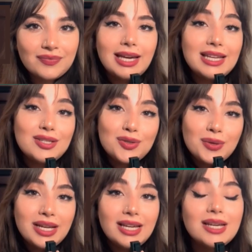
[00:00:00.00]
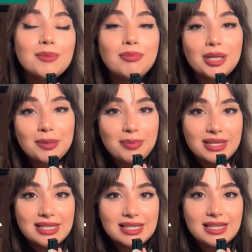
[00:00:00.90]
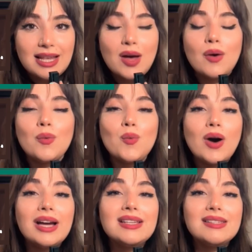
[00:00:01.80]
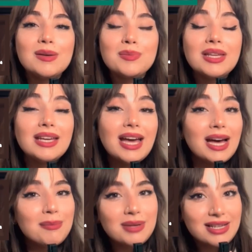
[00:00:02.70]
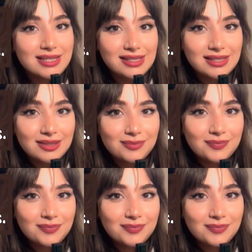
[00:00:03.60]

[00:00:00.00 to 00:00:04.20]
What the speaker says: And 3. Purpose, why something happens.